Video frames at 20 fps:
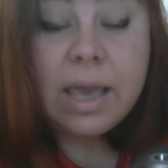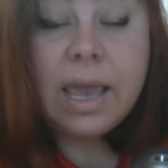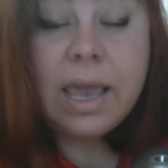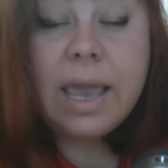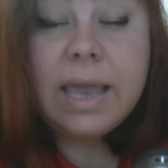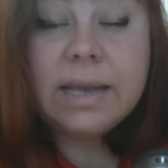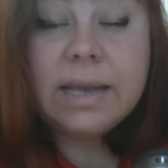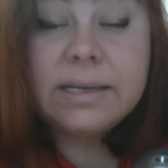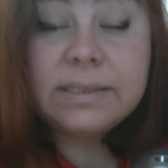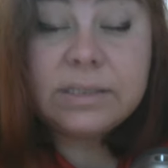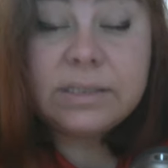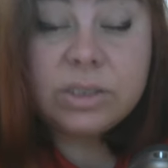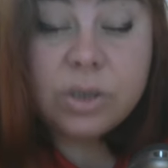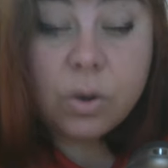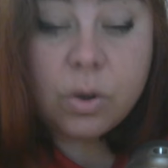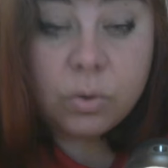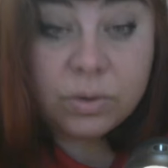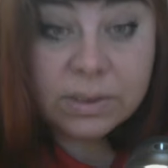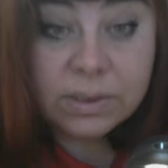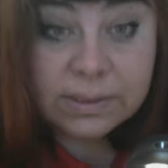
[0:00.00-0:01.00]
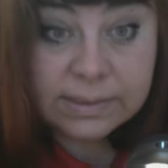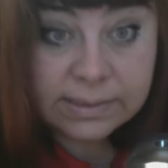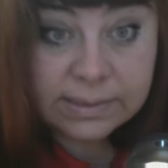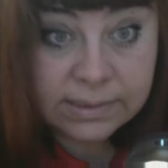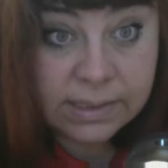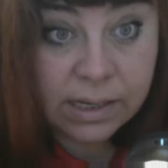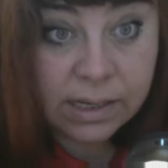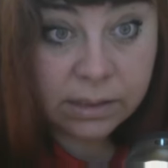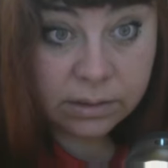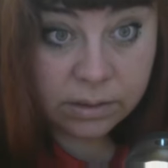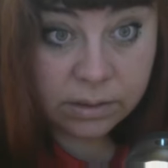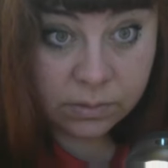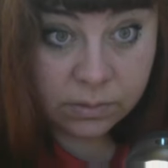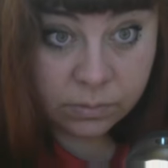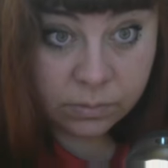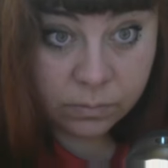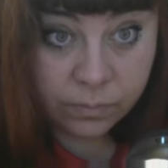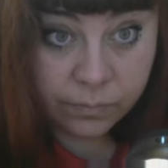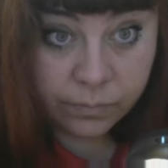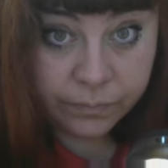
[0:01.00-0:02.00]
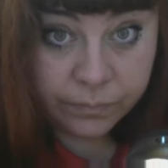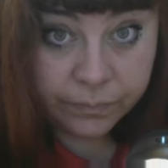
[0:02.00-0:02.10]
exalted Saturn,